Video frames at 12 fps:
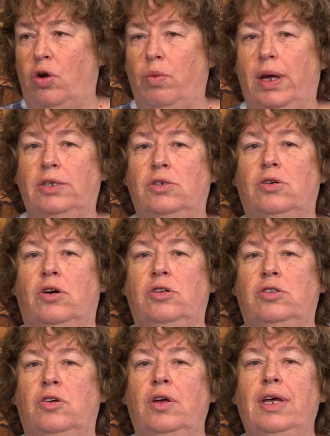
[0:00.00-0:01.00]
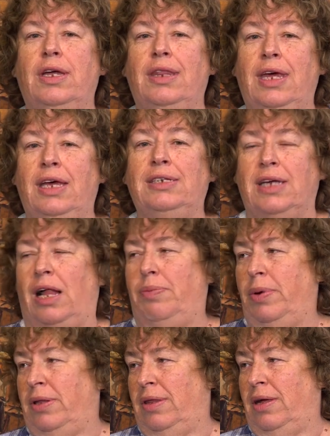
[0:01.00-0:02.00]
on where to go to. There is
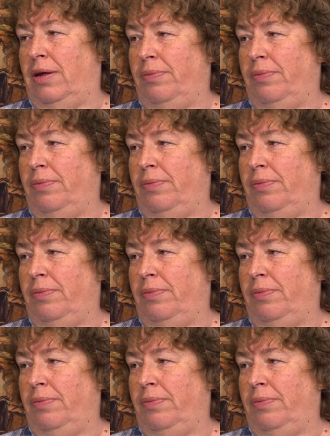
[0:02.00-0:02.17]
help out there.